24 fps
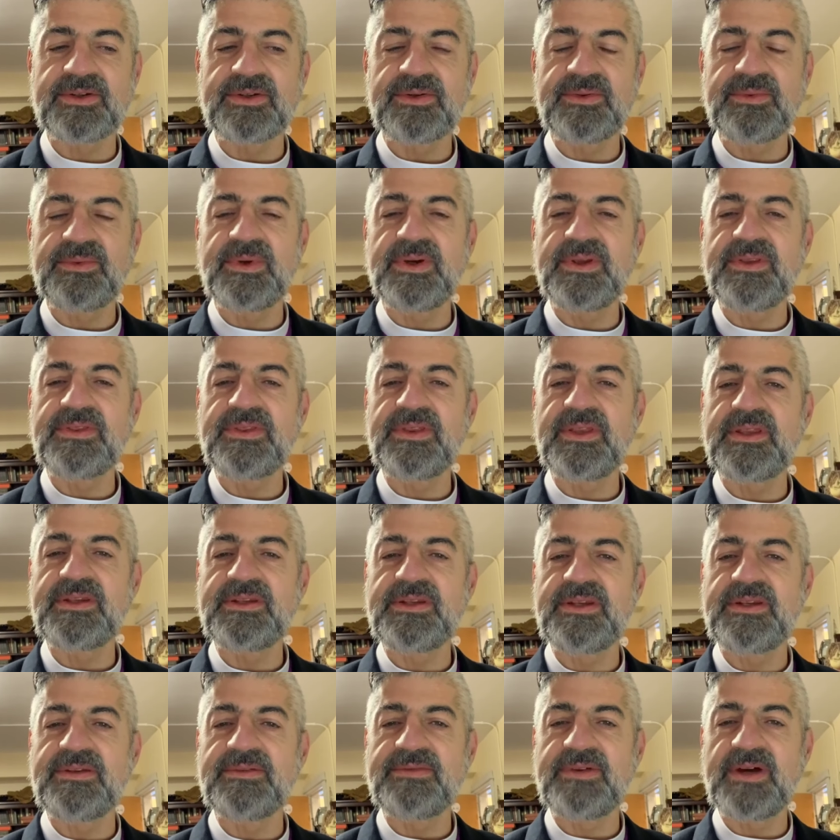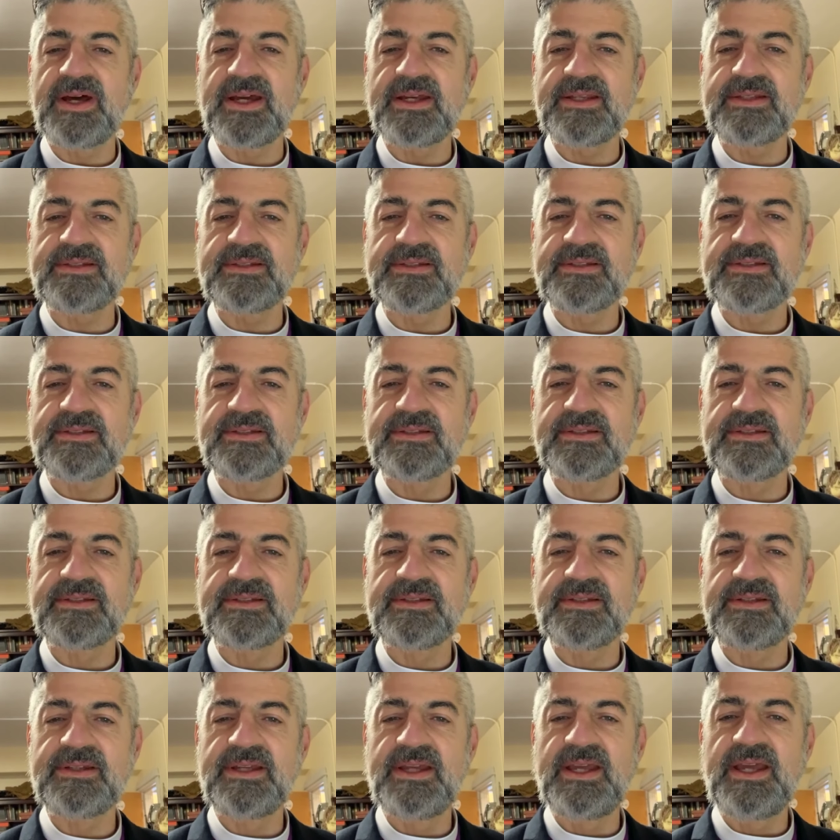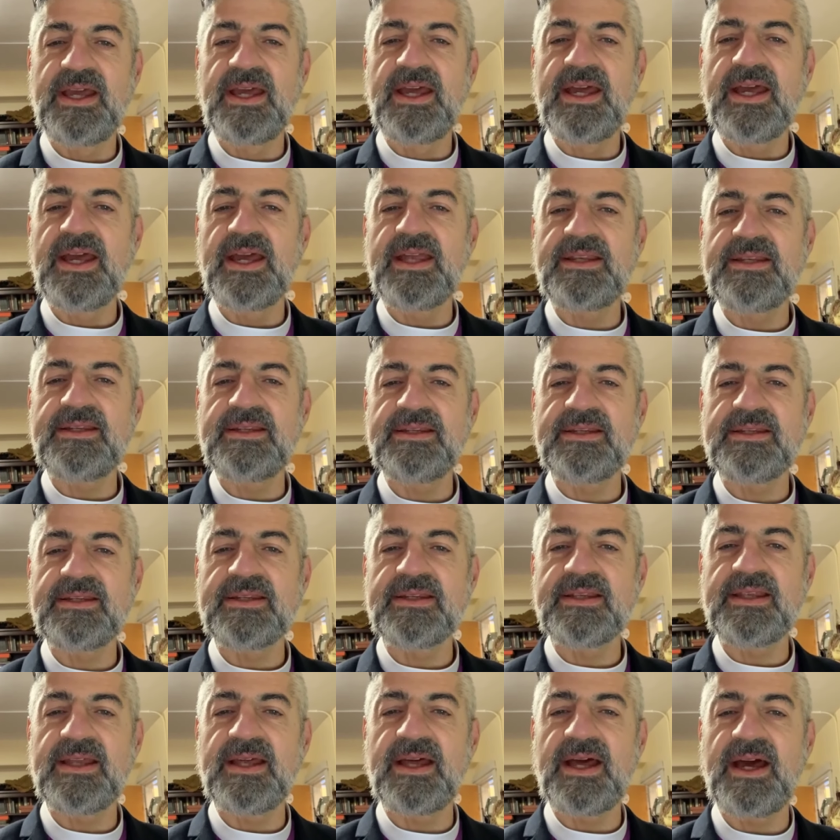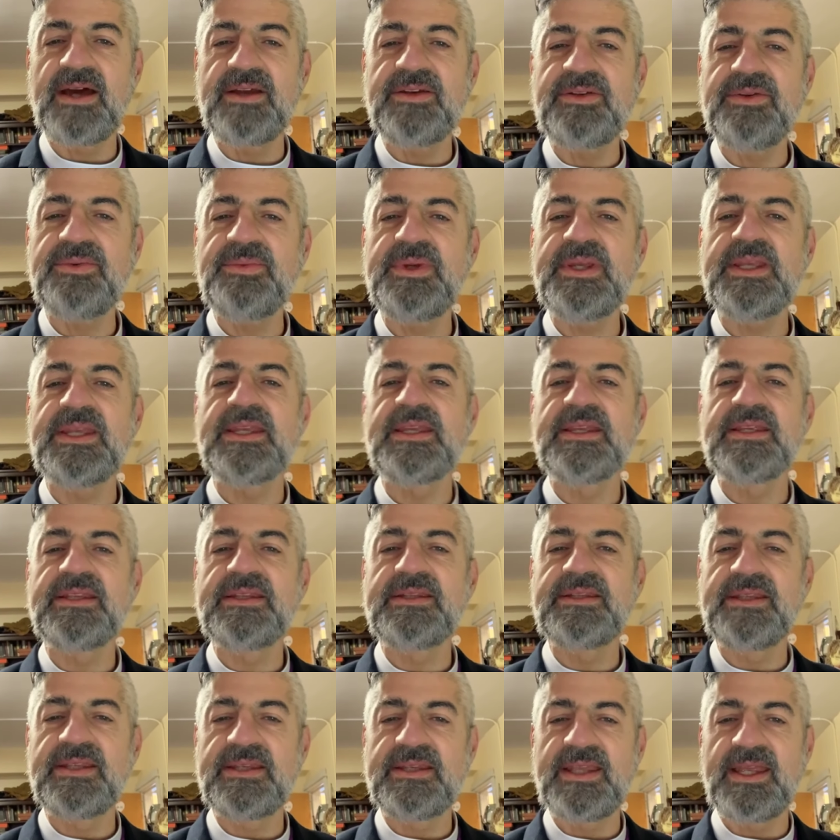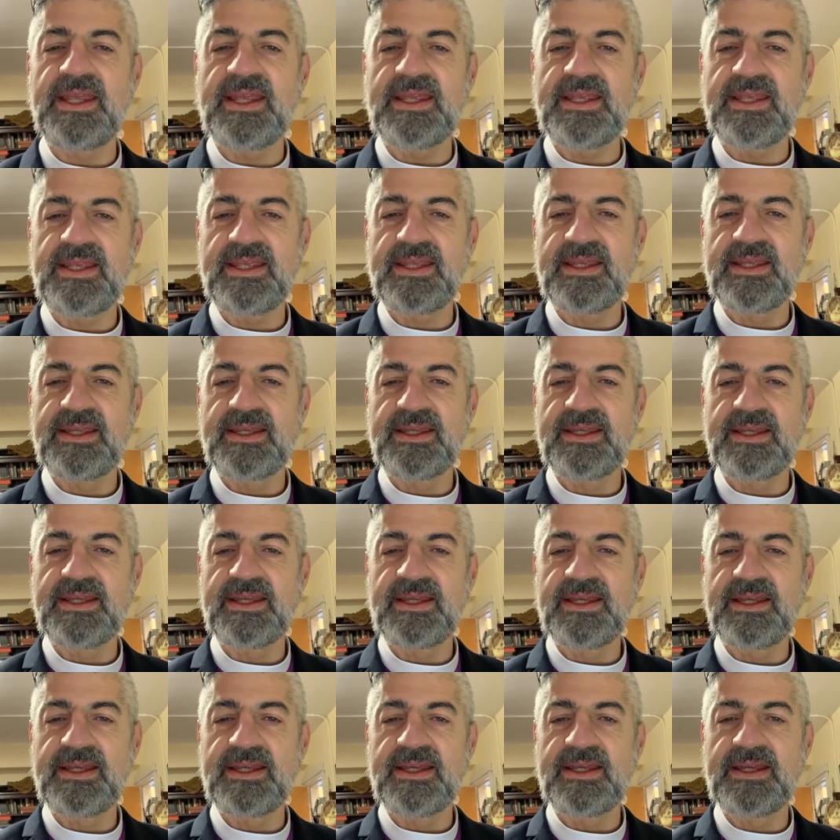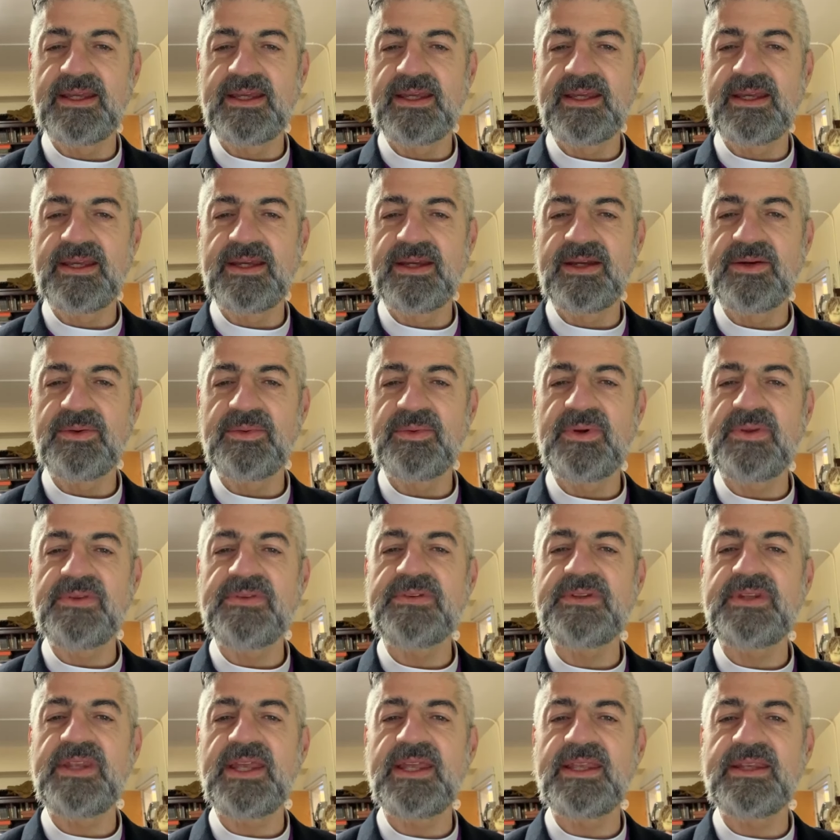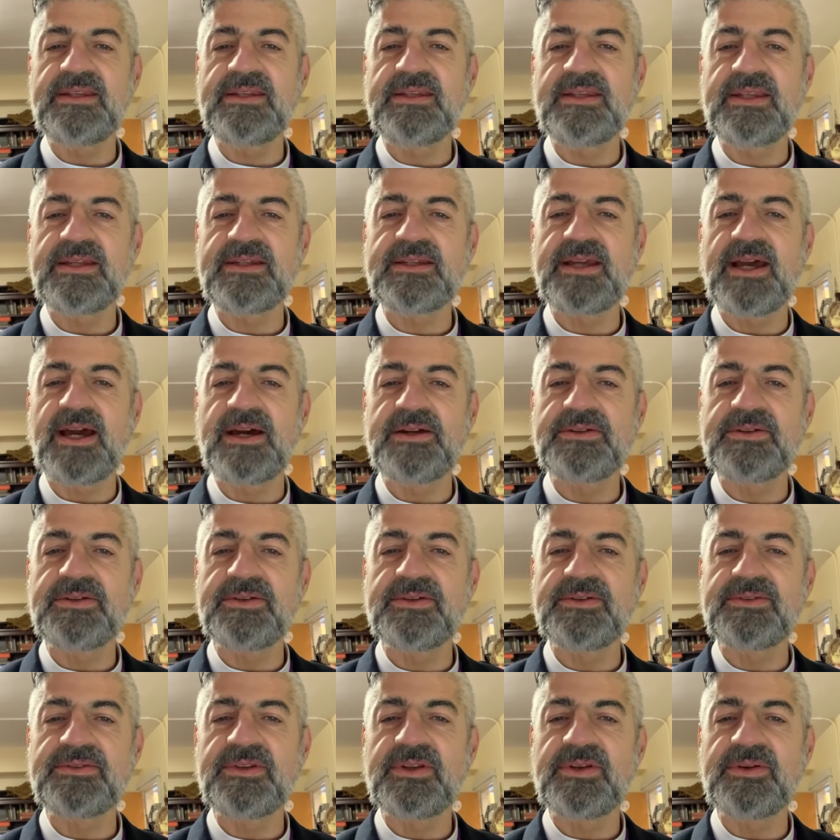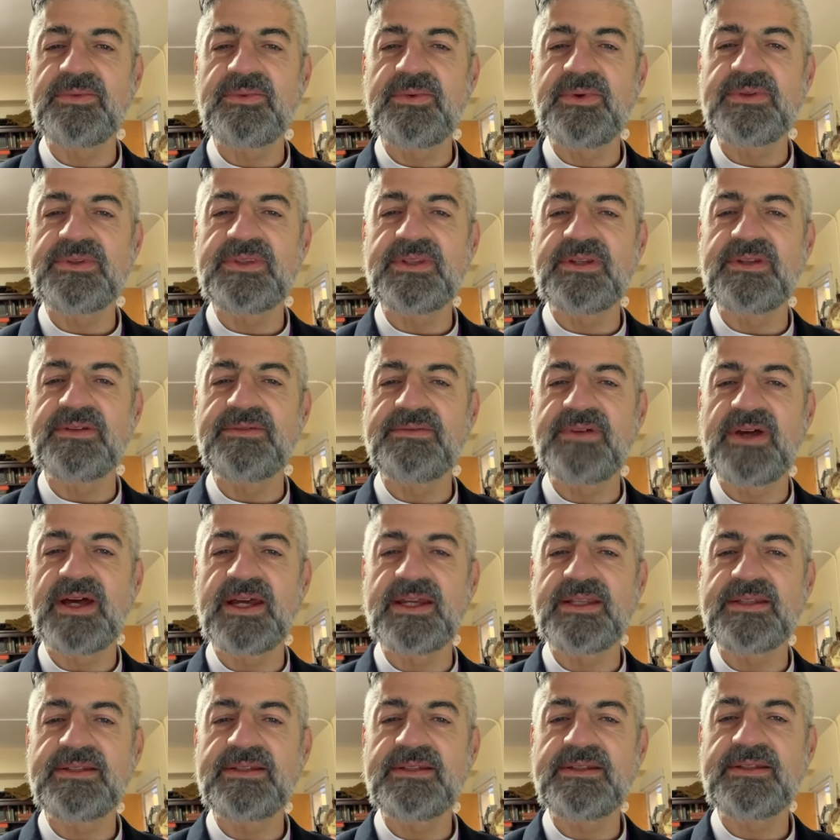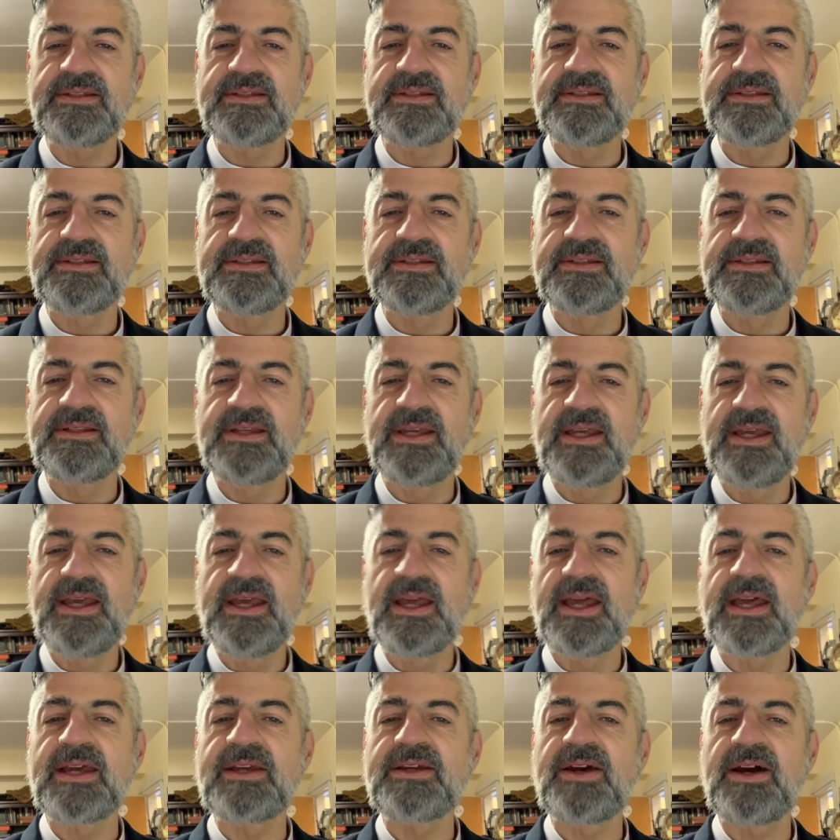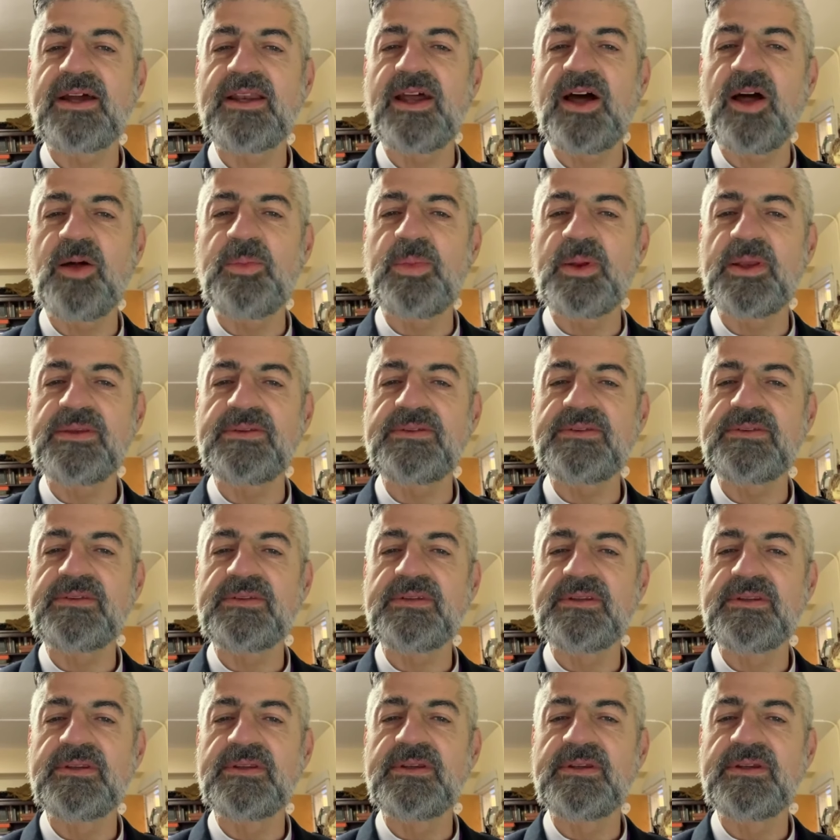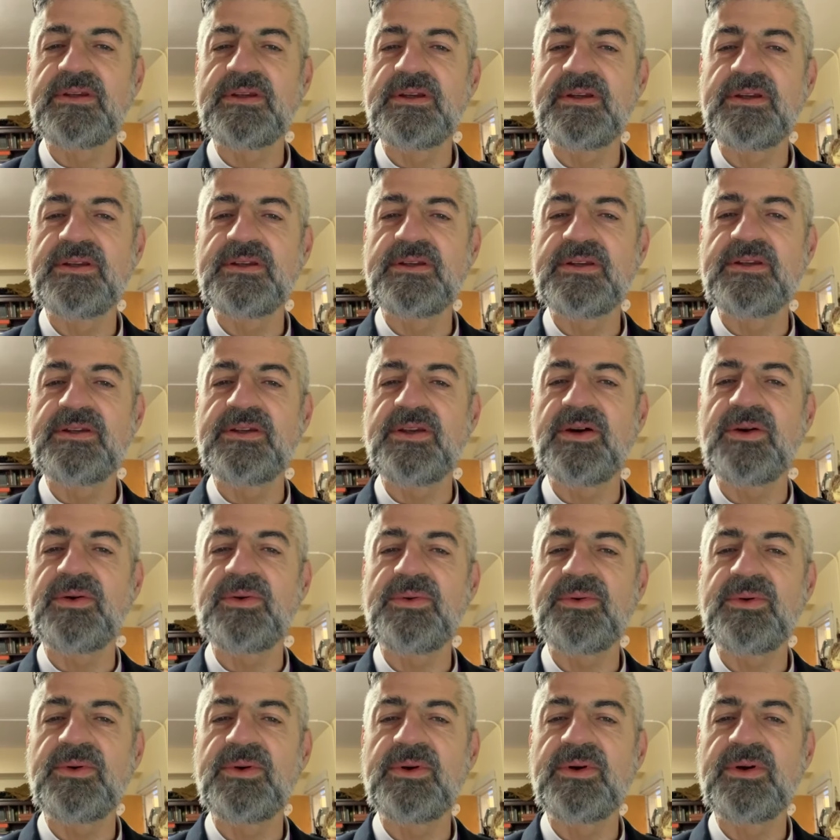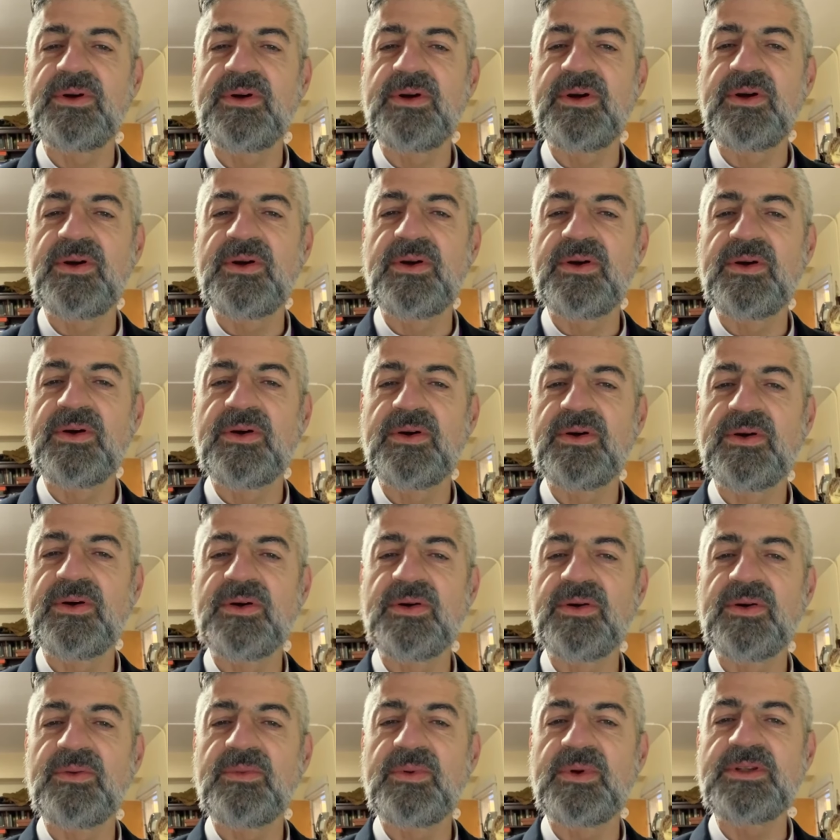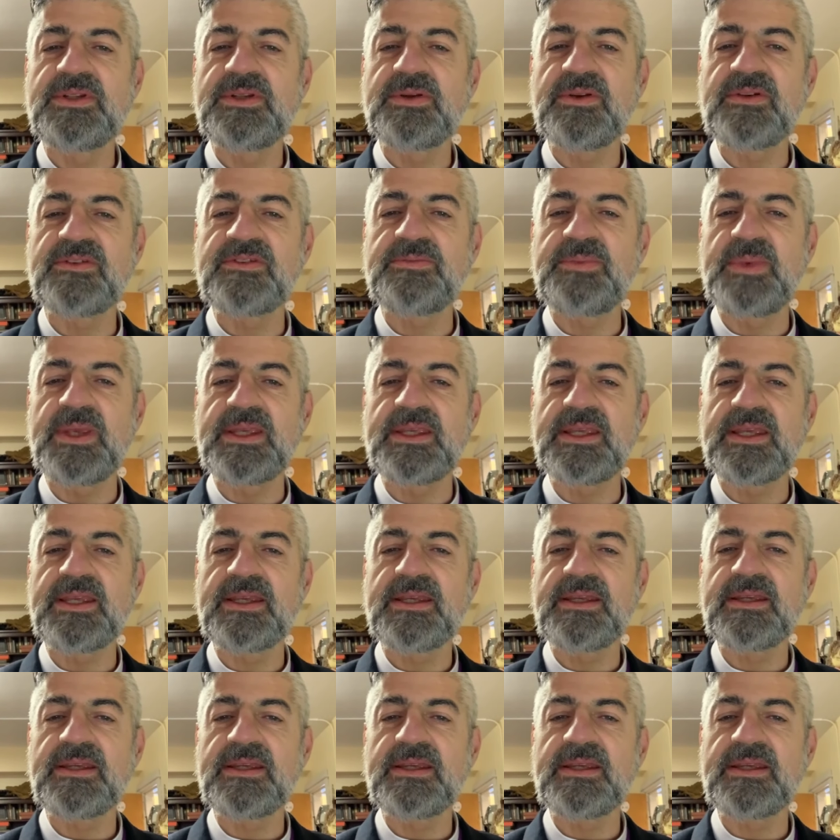with the divine? And how do we today withstand encounters with the divine? And God, help us to know when you're speaking,